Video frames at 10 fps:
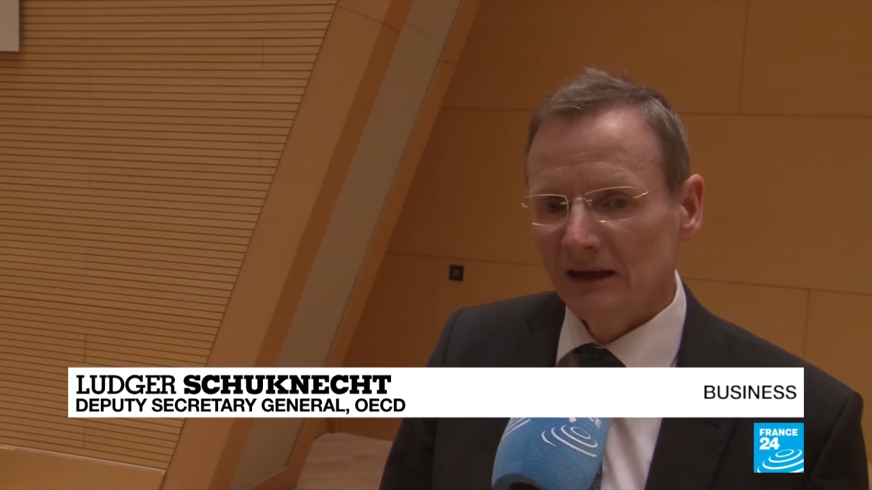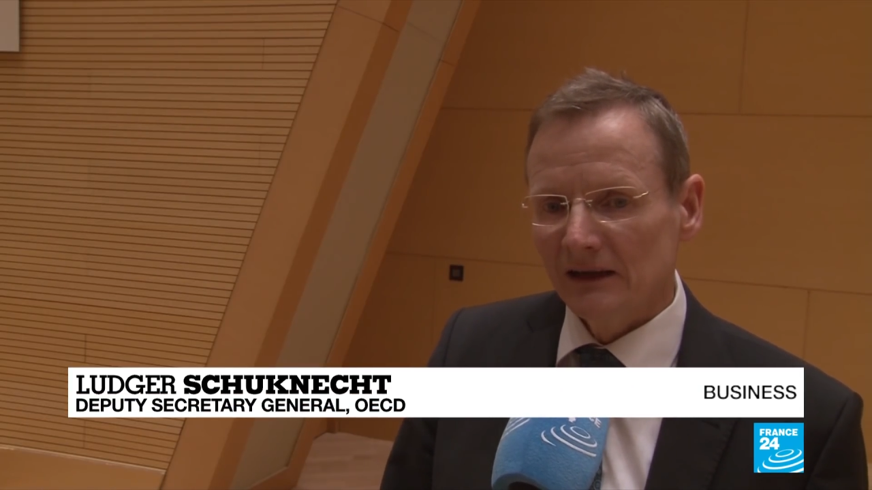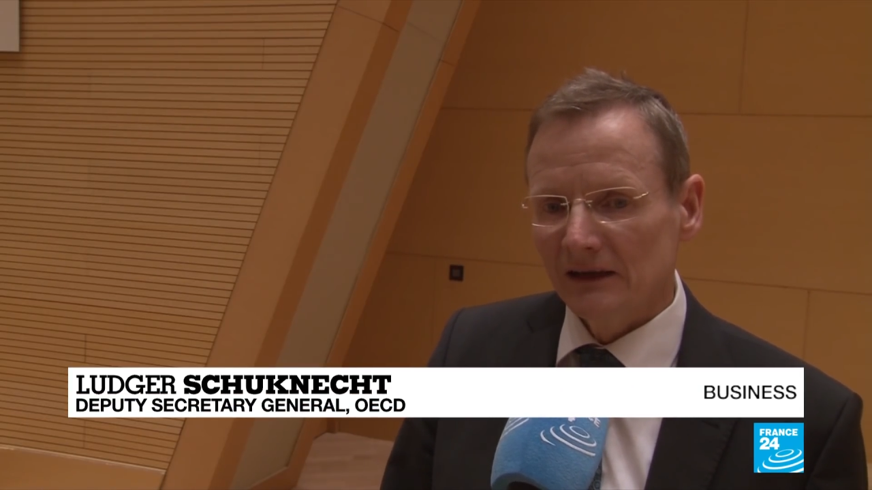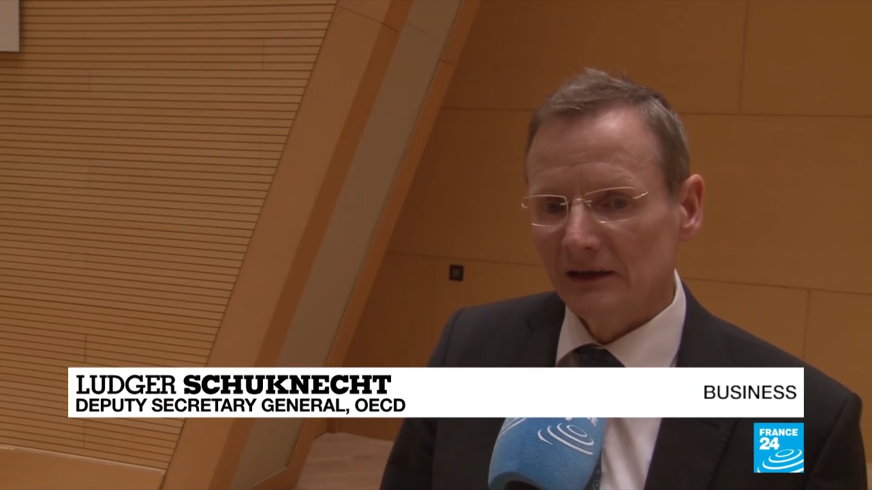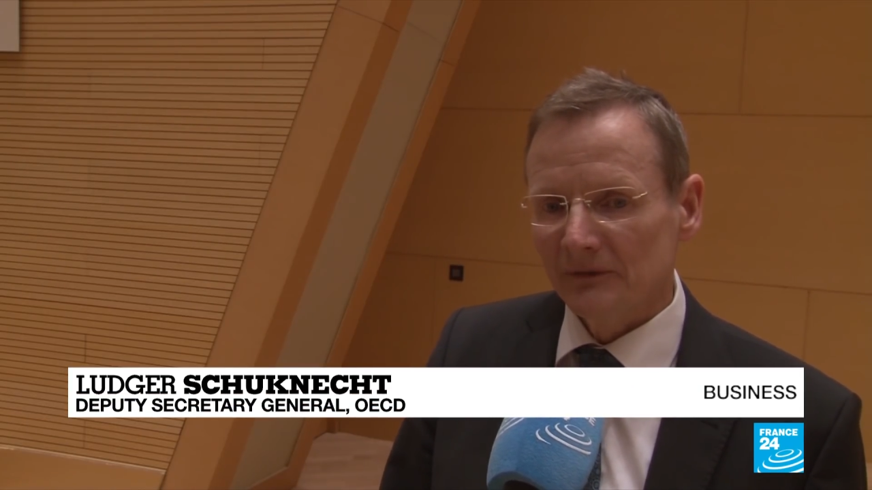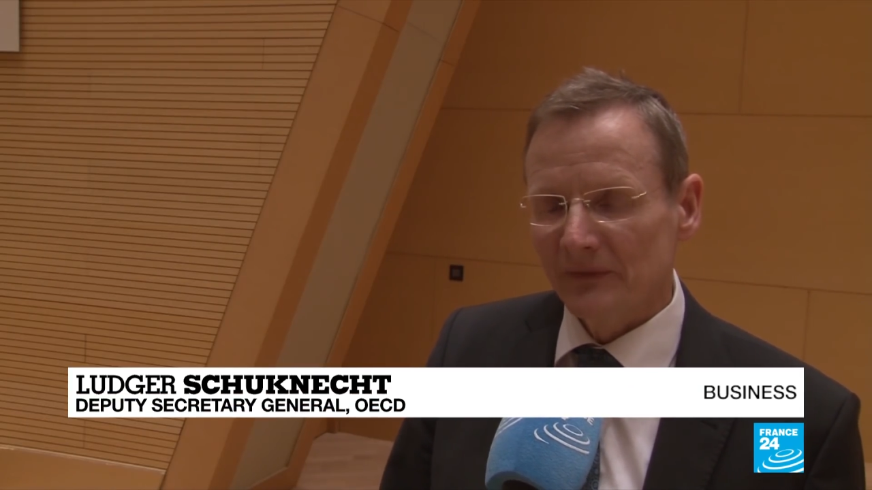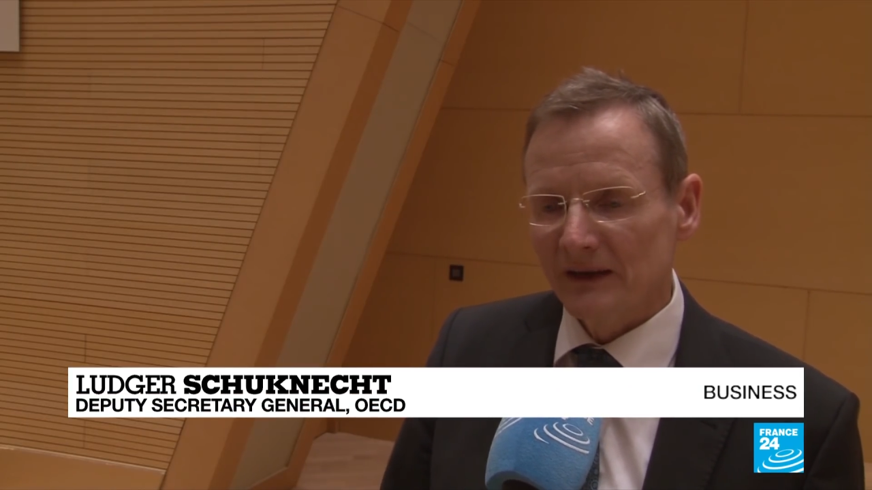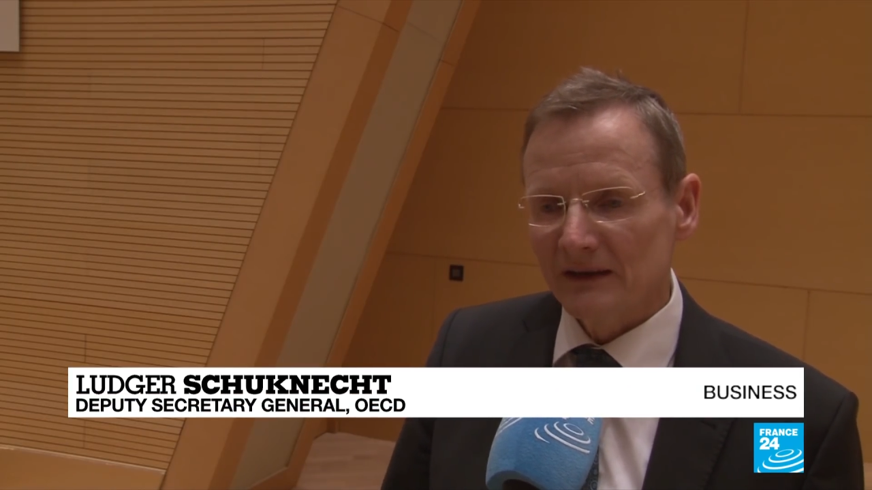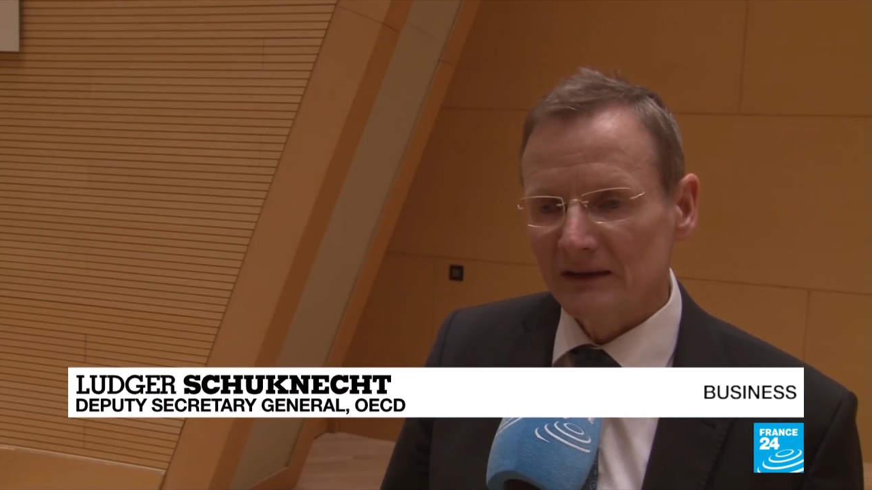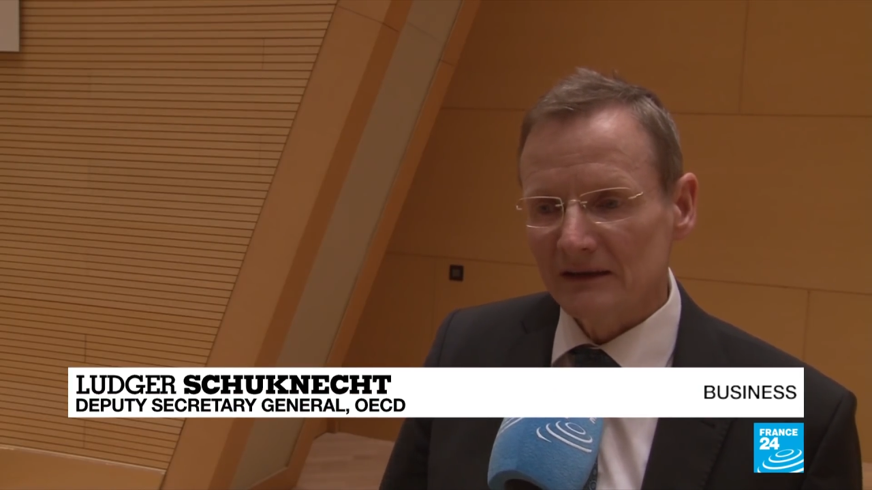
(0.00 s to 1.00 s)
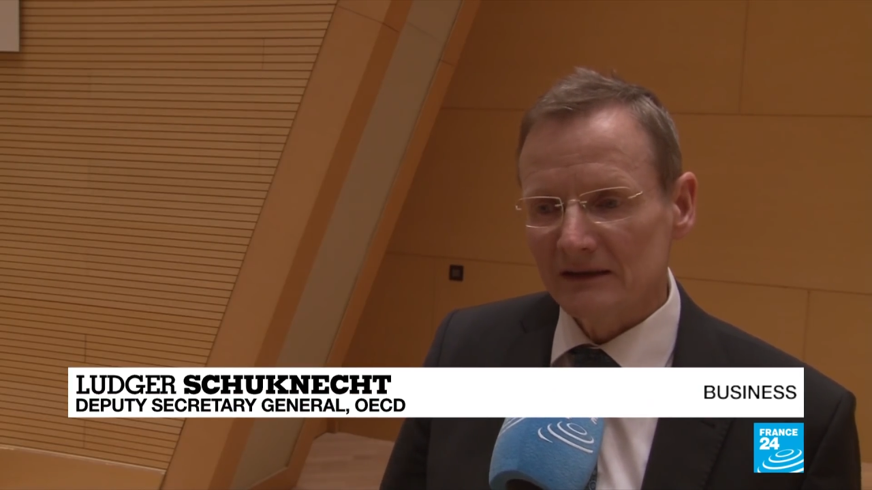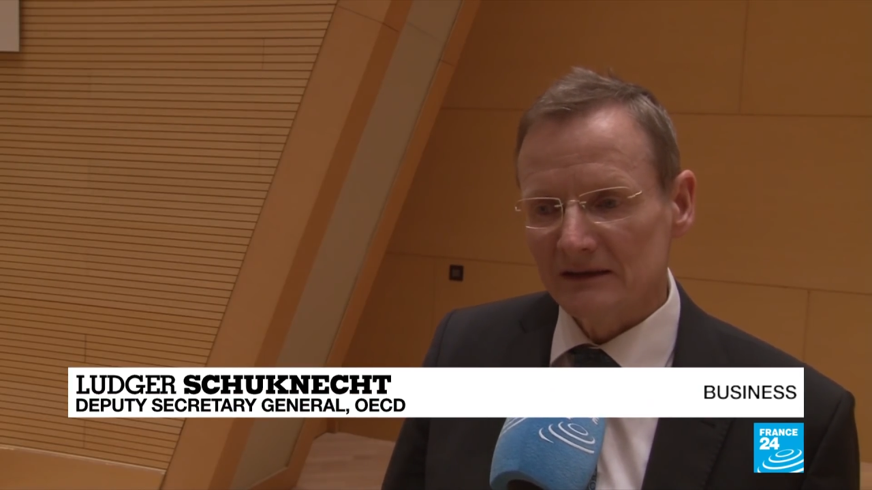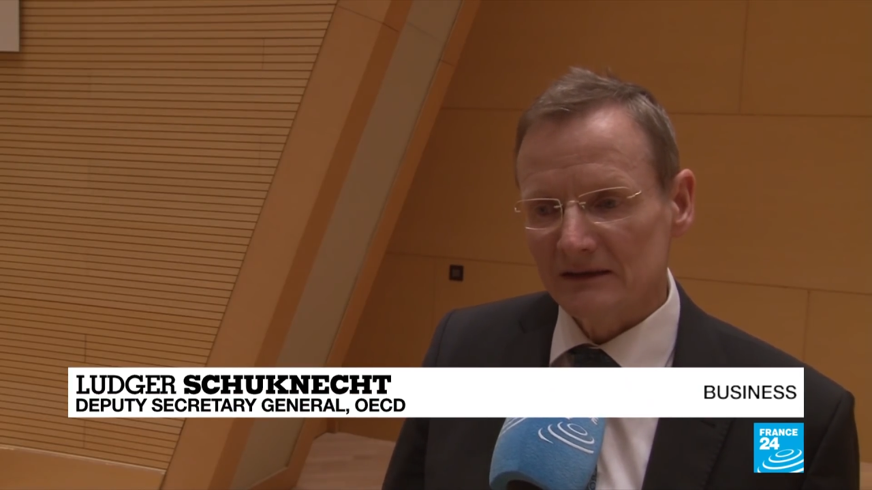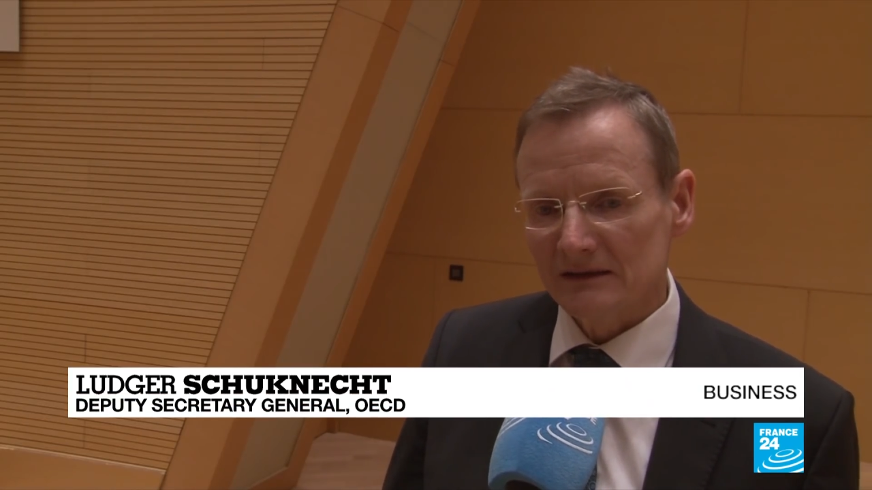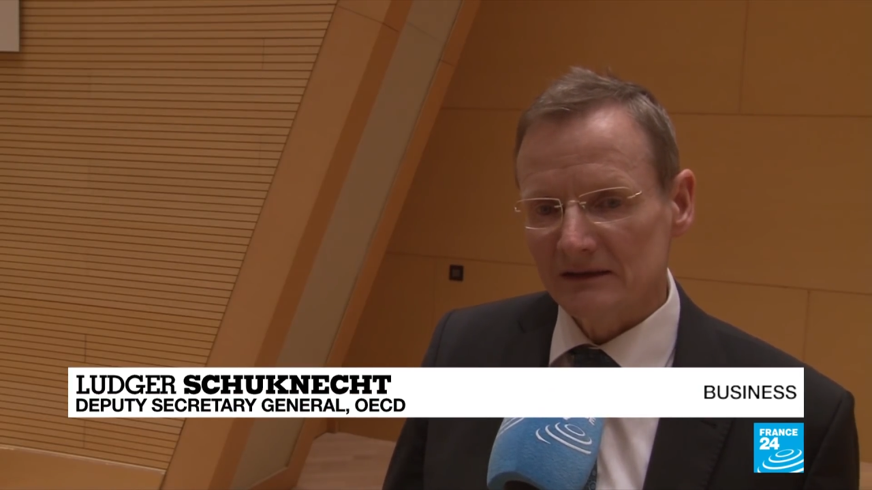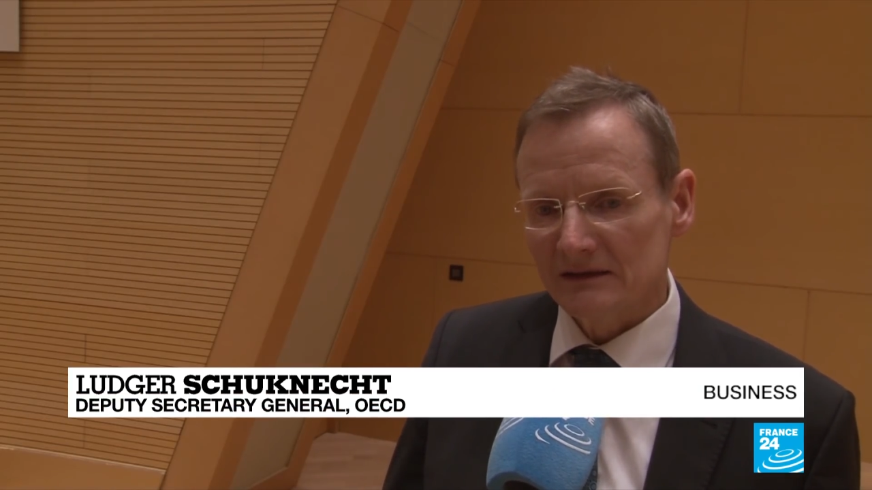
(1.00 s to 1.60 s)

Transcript: um, the, the,